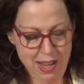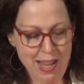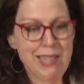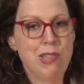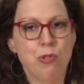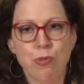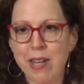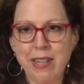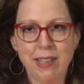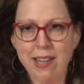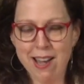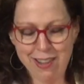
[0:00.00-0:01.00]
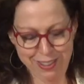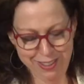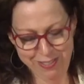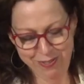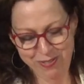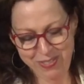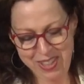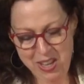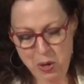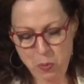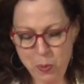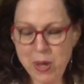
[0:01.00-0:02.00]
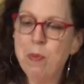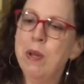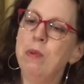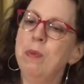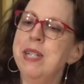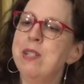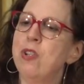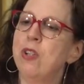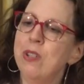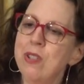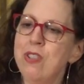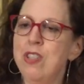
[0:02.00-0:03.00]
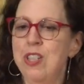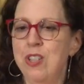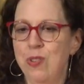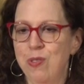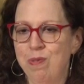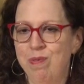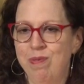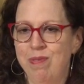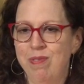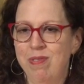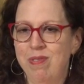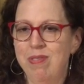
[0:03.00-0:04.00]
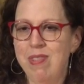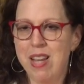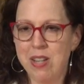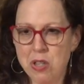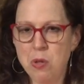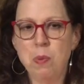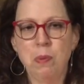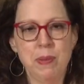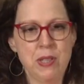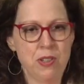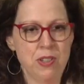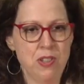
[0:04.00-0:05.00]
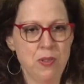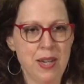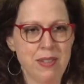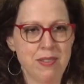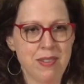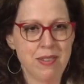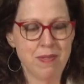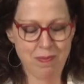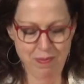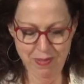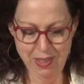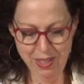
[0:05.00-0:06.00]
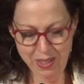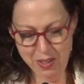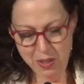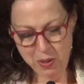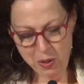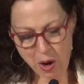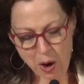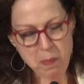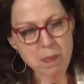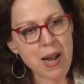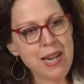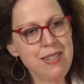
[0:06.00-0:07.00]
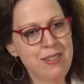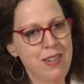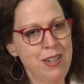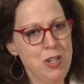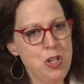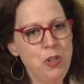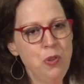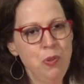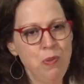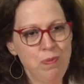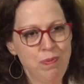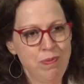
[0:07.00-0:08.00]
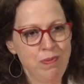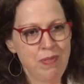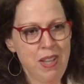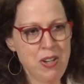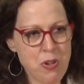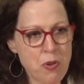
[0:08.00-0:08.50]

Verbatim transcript: Hadranalach. We will return to you, and you will return to us. Our mind is on you, and